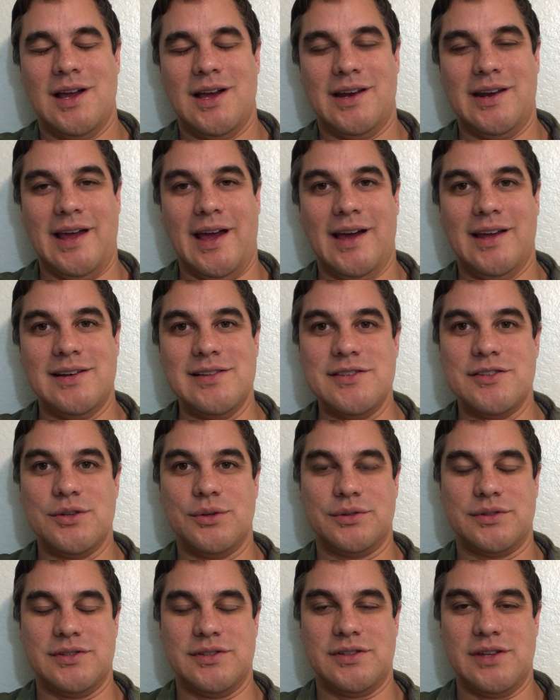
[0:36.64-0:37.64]
And to add
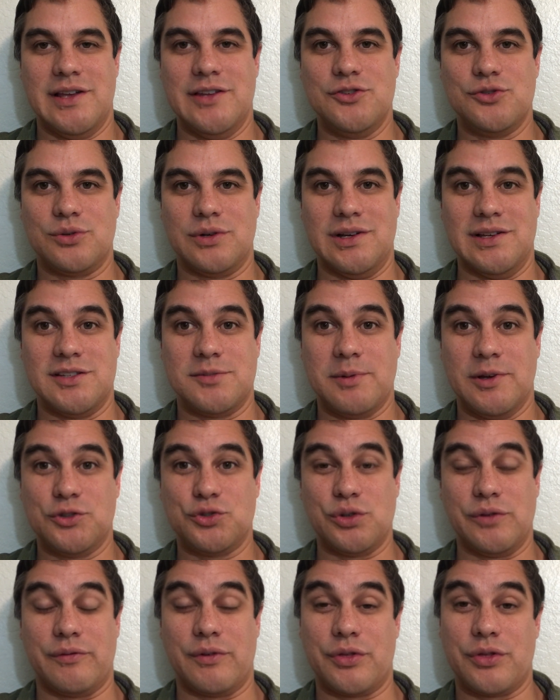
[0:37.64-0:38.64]
insult to injury,
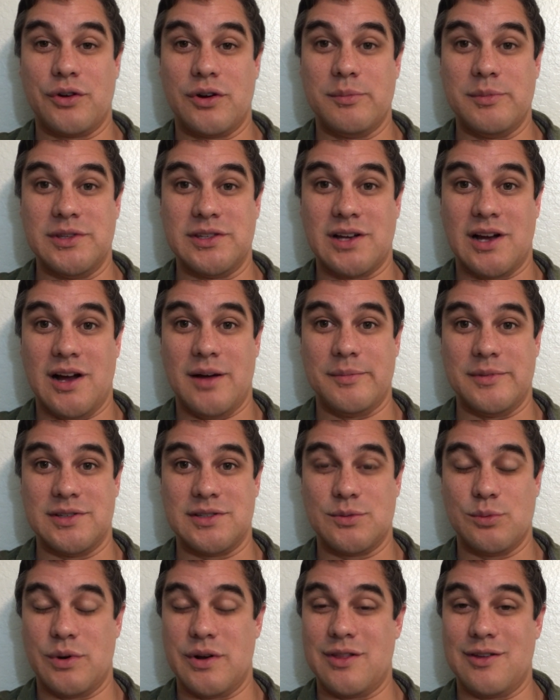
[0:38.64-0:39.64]
especially for Thurman
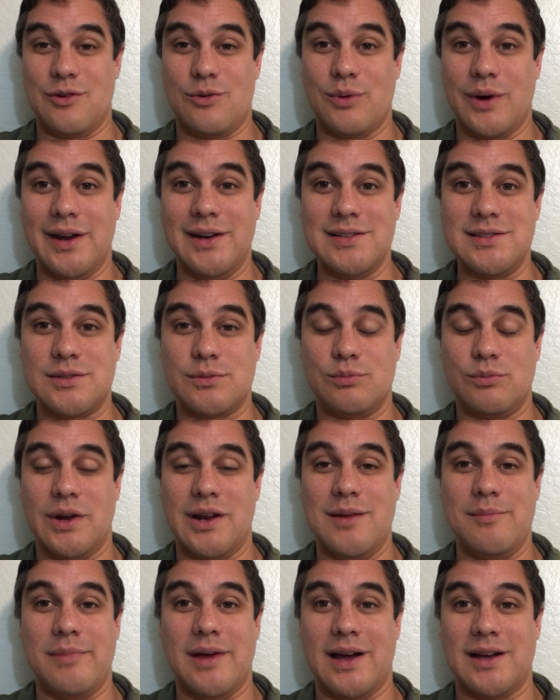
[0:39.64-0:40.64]
Thomas, one of the greatest
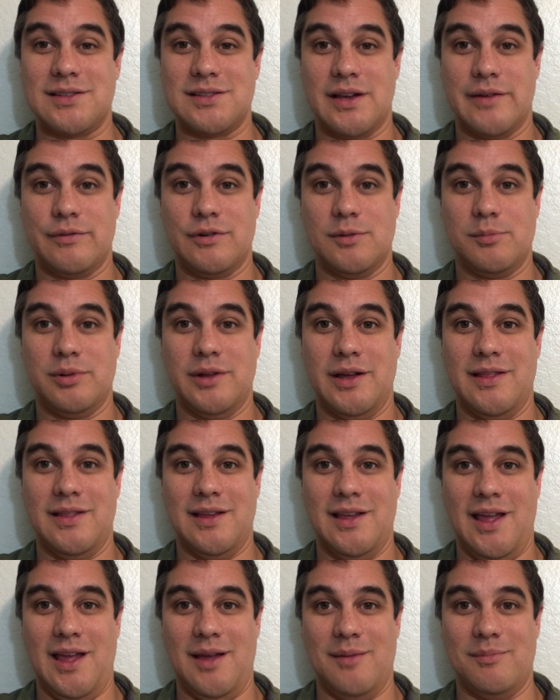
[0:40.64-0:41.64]
running backs ever to play
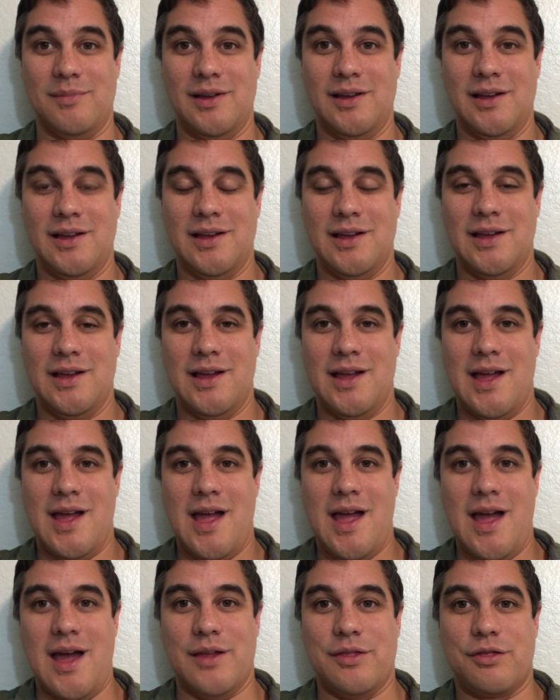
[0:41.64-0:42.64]
the game,
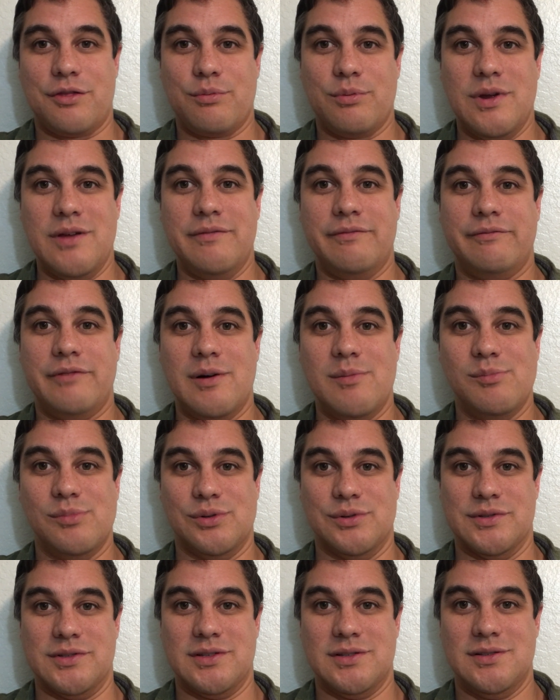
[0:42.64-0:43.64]
had three
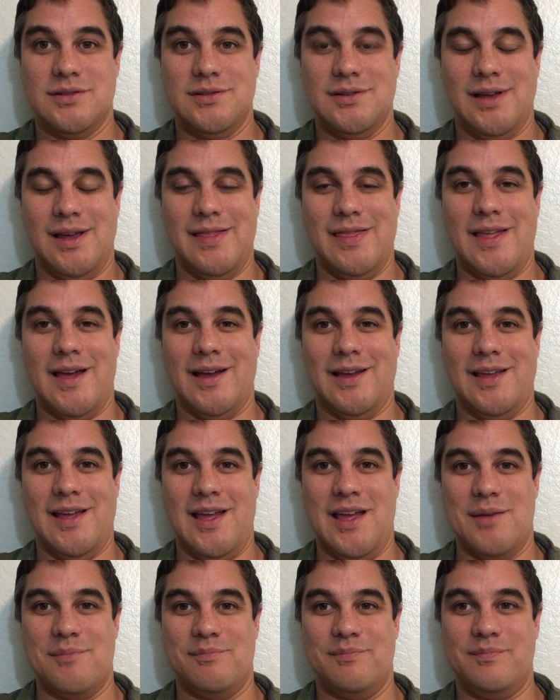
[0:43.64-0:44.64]
fumbles in that
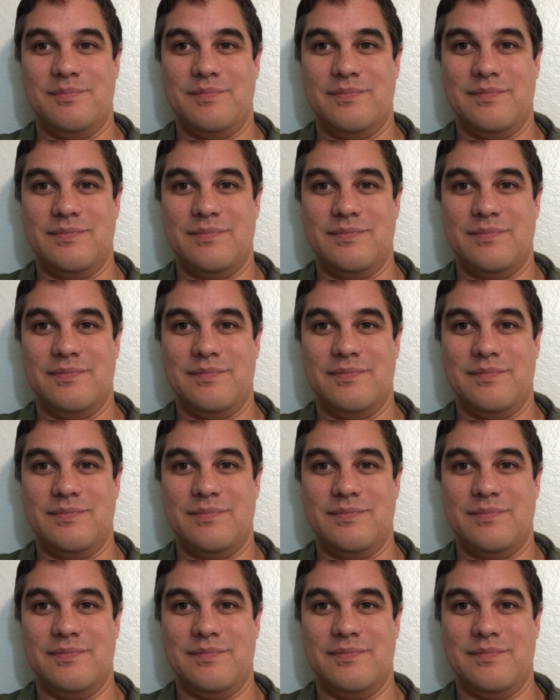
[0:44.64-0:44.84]
game.